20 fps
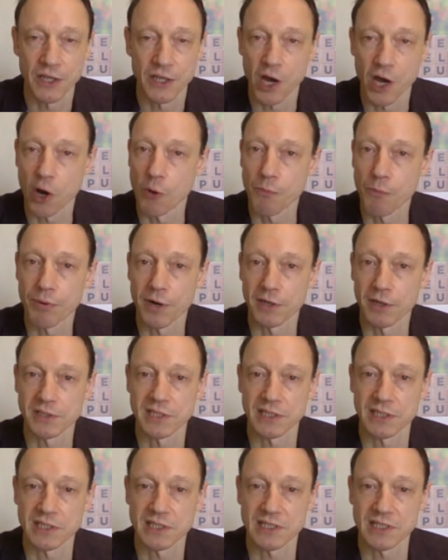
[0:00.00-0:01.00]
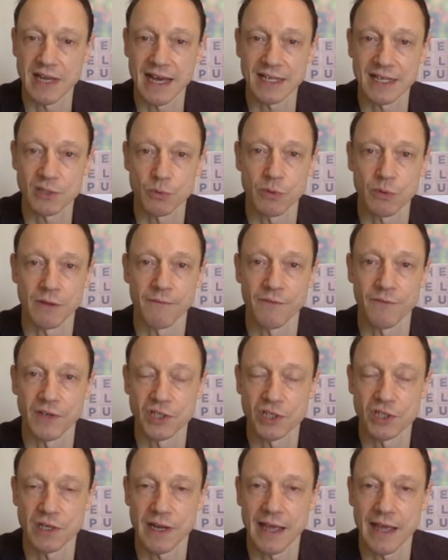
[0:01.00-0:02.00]
the whole process starts with a
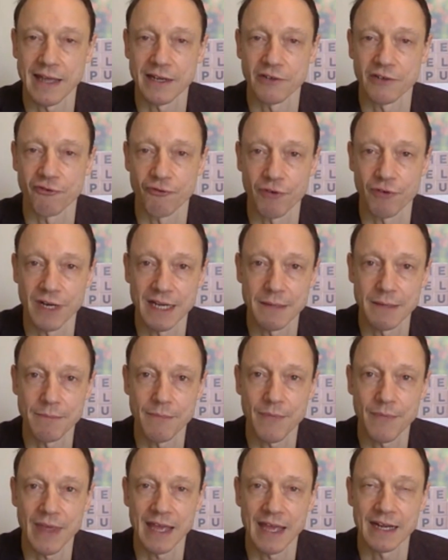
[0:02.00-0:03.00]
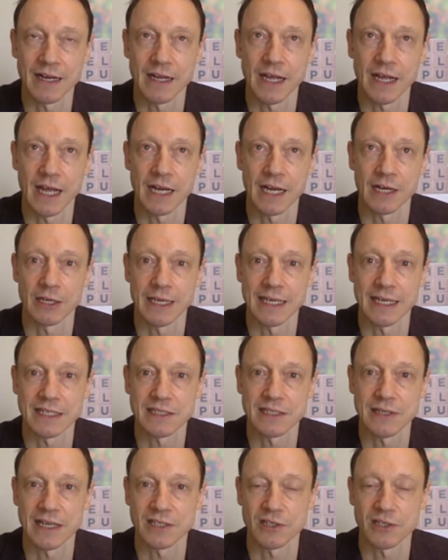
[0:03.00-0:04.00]
vision and a dream. And I
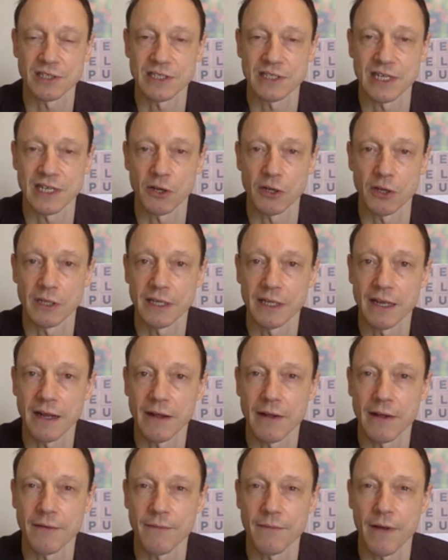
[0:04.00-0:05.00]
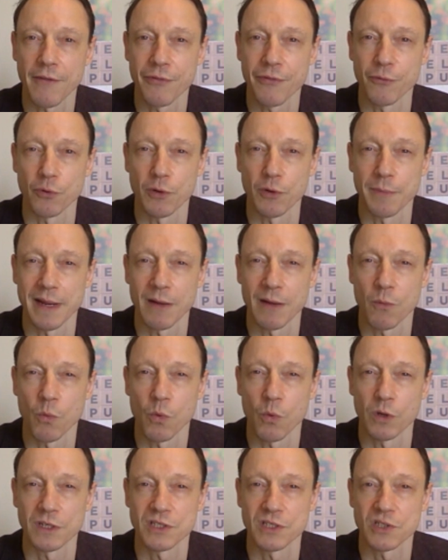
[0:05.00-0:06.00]
guess, as I said earlier, I thought about
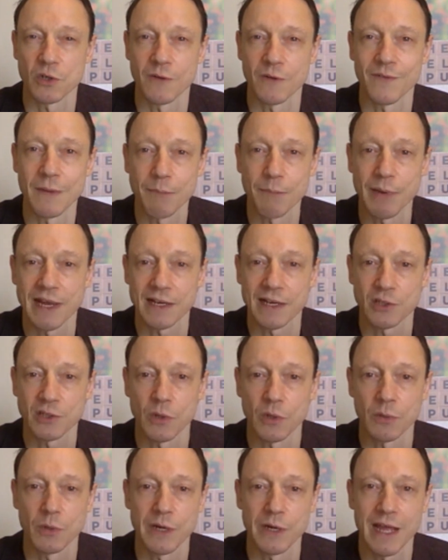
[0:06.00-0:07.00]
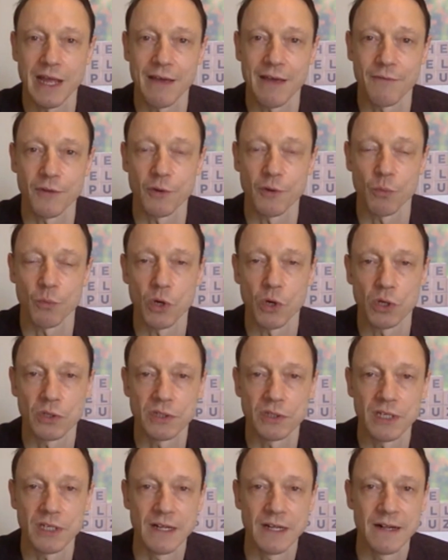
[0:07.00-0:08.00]
what sort of impact do I want to have on the world.
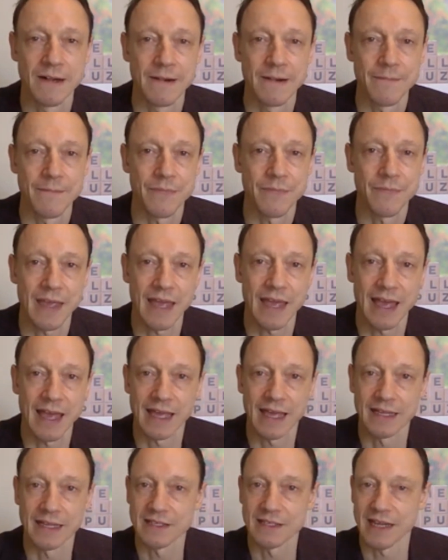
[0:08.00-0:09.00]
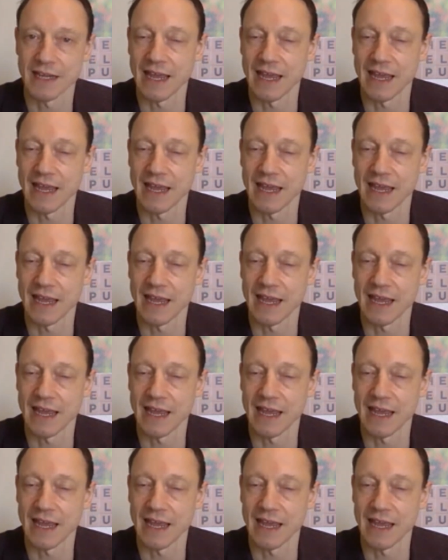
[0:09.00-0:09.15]
And